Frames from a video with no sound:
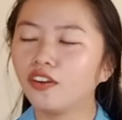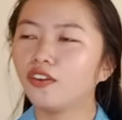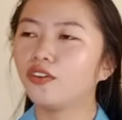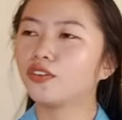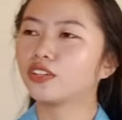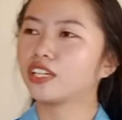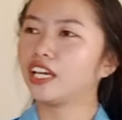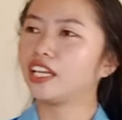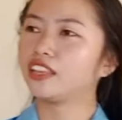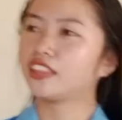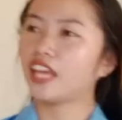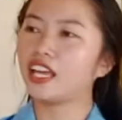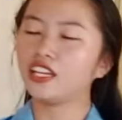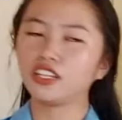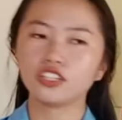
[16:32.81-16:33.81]
Okay,
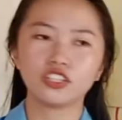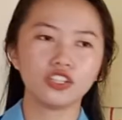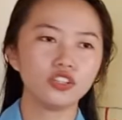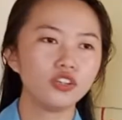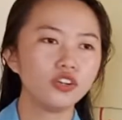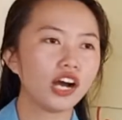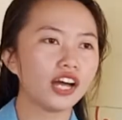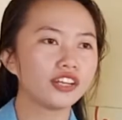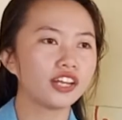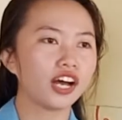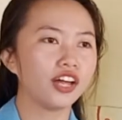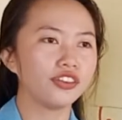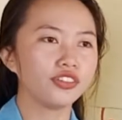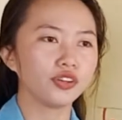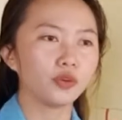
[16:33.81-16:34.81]
thank you.
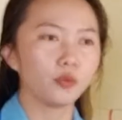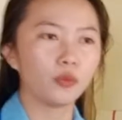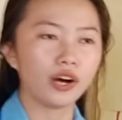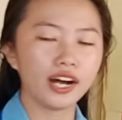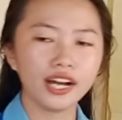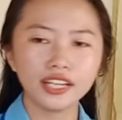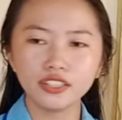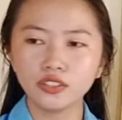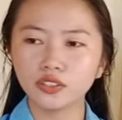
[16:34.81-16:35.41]
Another one.